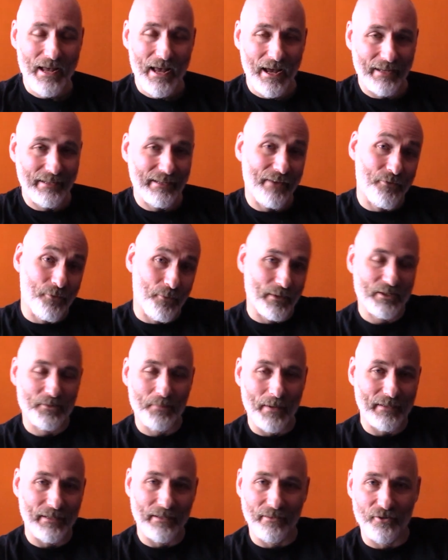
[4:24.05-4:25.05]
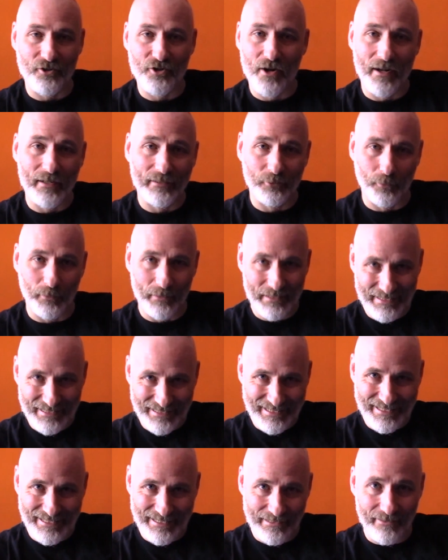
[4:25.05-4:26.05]
and yet they're expecting the child to
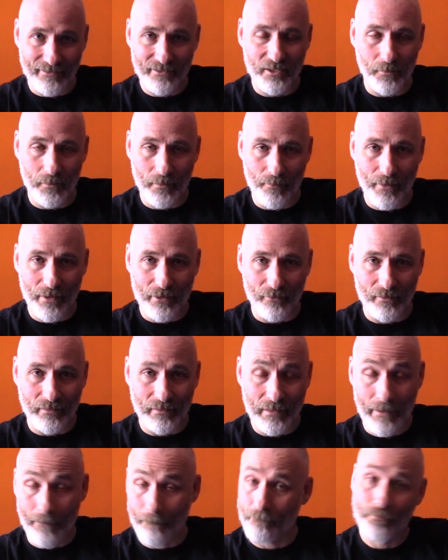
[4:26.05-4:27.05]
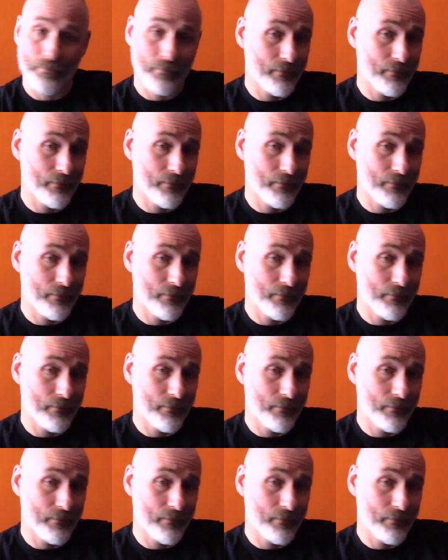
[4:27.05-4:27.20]
exceed and to be better than them.